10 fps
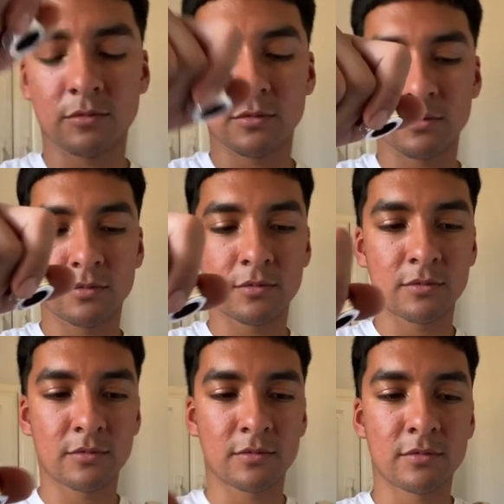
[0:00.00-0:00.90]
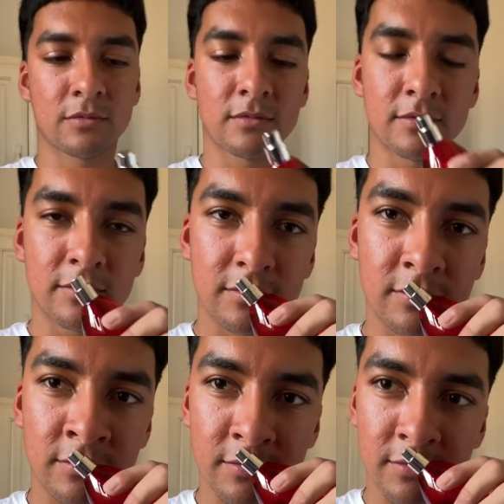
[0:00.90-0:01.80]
Nobody speaks.